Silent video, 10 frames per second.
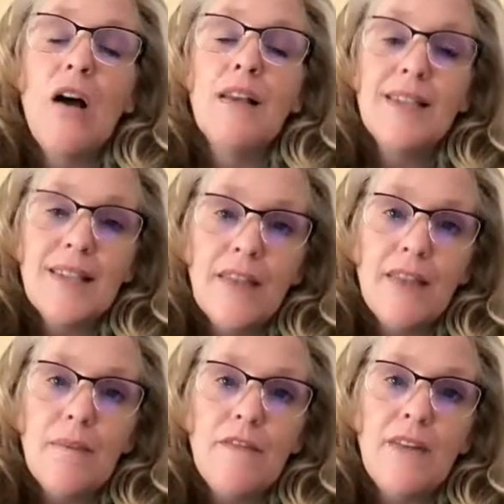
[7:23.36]
send
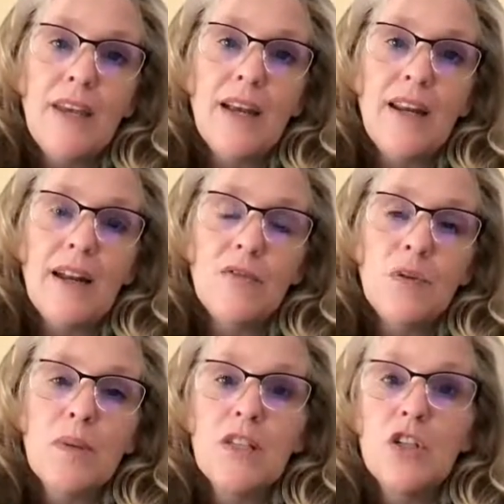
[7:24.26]
them via
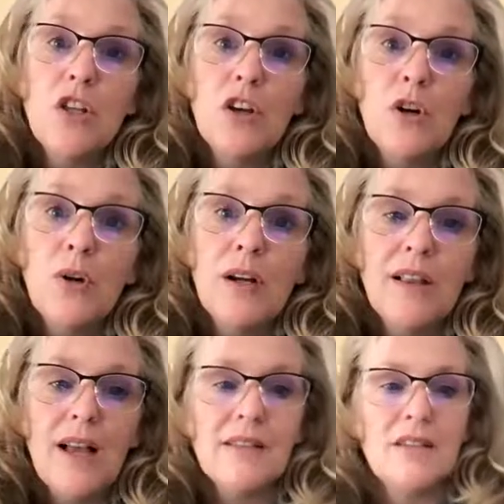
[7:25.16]
announcements to the current
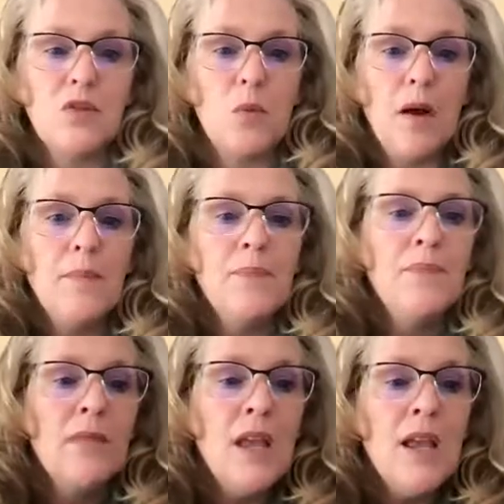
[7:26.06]
class as well.
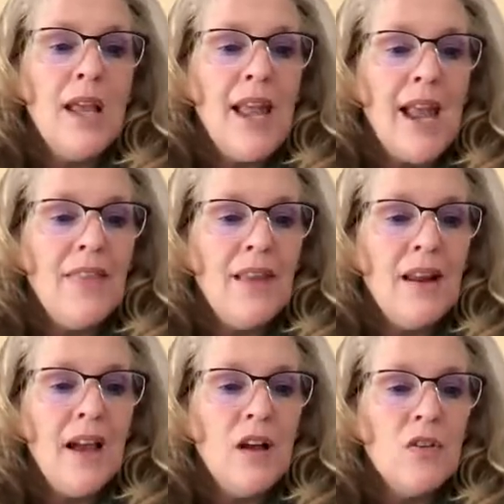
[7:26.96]
And then
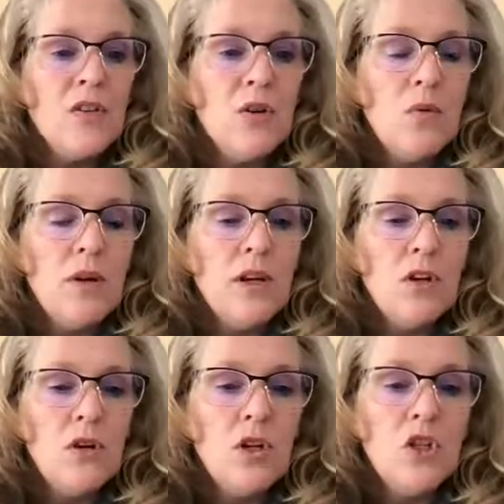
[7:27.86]
I also would
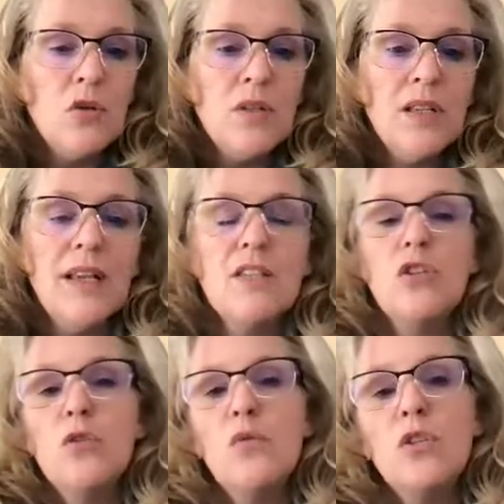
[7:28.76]
encourage you to let
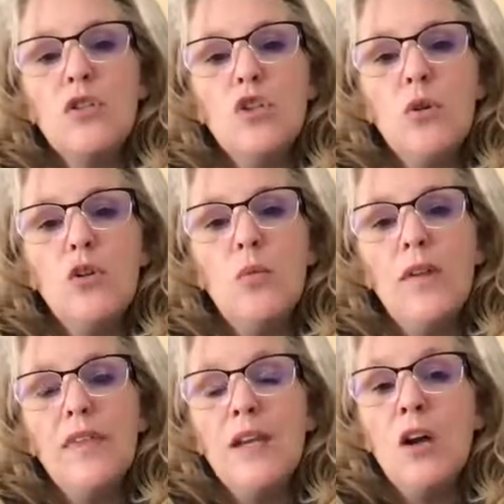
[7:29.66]
students show you
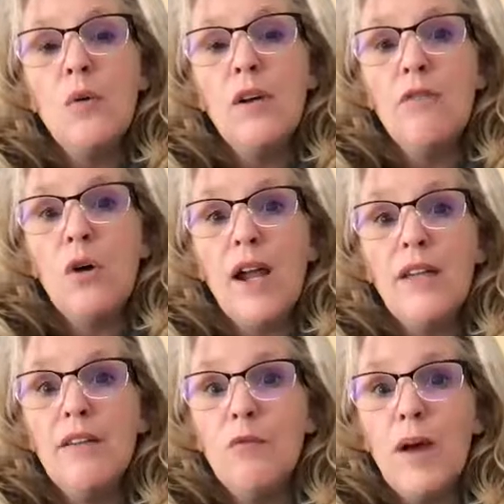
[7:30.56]
what they know in a
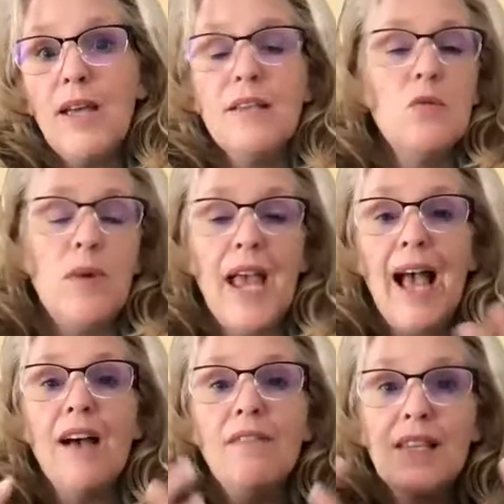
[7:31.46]
variety of ways. We
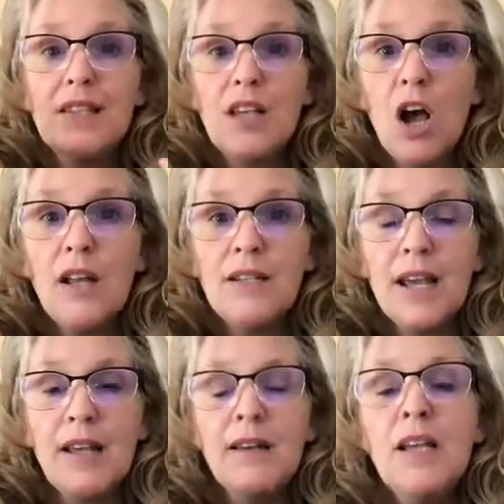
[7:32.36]
have this
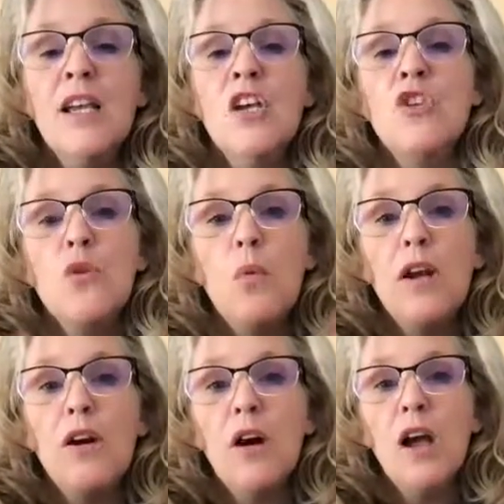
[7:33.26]
content. So what
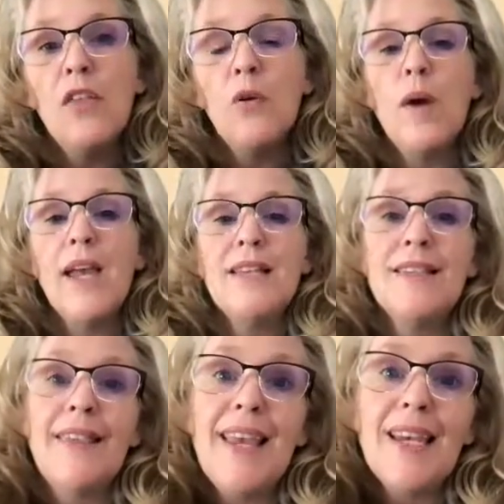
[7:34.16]
are other ways
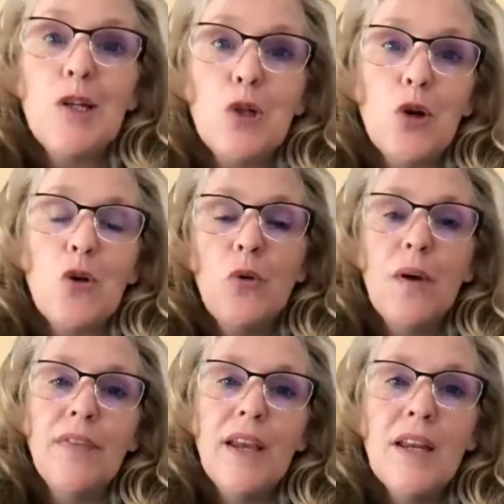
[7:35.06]
that they can show you
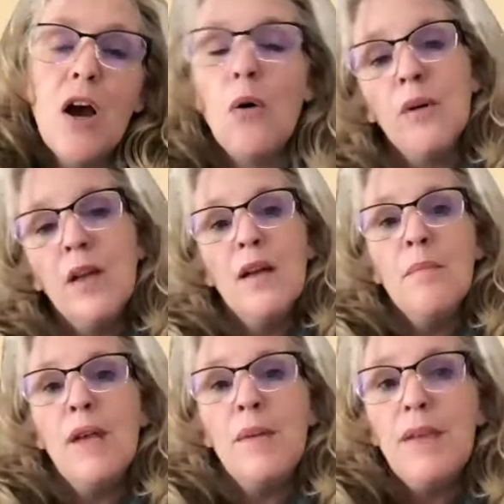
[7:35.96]
what they know?
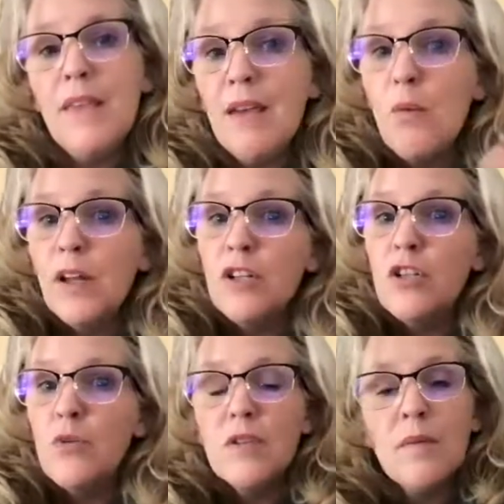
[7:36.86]
Maybe they want to do